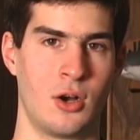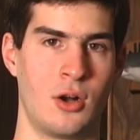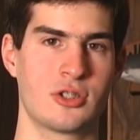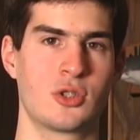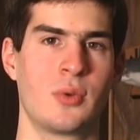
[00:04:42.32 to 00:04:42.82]

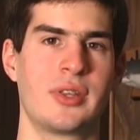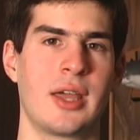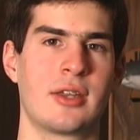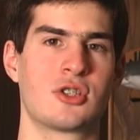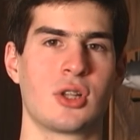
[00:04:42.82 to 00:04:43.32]
Also, in
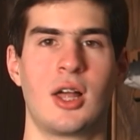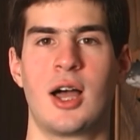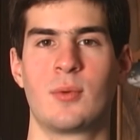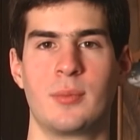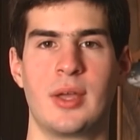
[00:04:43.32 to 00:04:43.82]
the end of
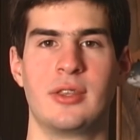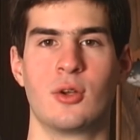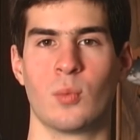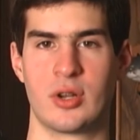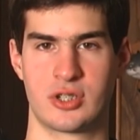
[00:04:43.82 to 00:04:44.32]
July, we made
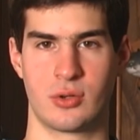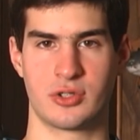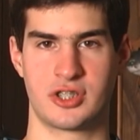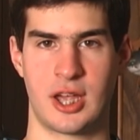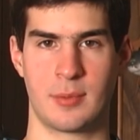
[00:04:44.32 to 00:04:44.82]
the
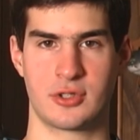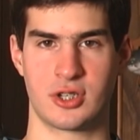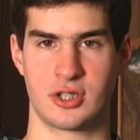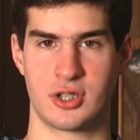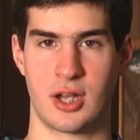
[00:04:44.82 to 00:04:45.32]
original
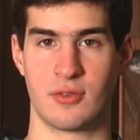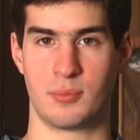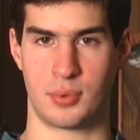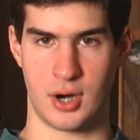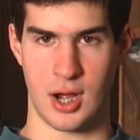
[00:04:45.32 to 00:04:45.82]
establishing shot
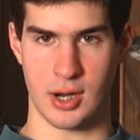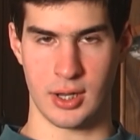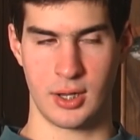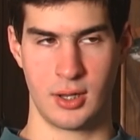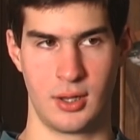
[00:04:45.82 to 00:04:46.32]
of
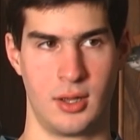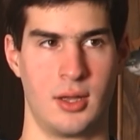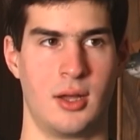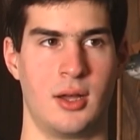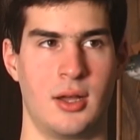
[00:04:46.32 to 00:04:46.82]
Prague.
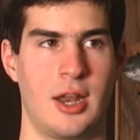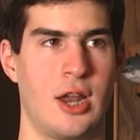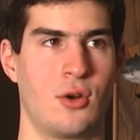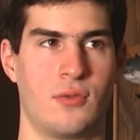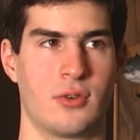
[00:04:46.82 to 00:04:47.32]
It
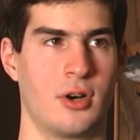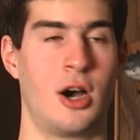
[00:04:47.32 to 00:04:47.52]
had over